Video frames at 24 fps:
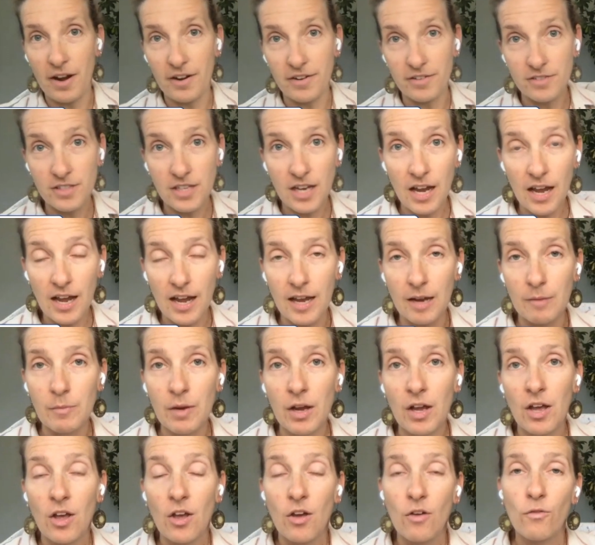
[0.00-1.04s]
of time
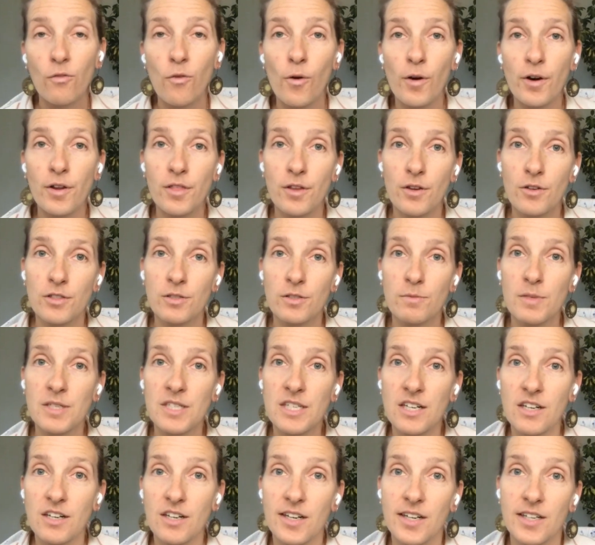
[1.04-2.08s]
for those
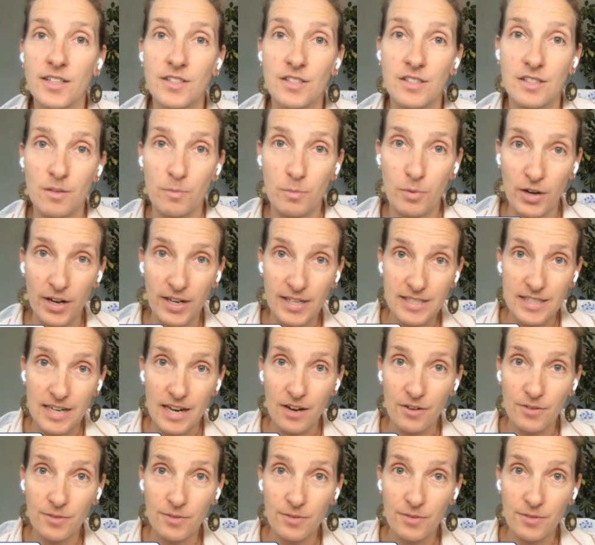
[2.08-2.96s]
materials to break down.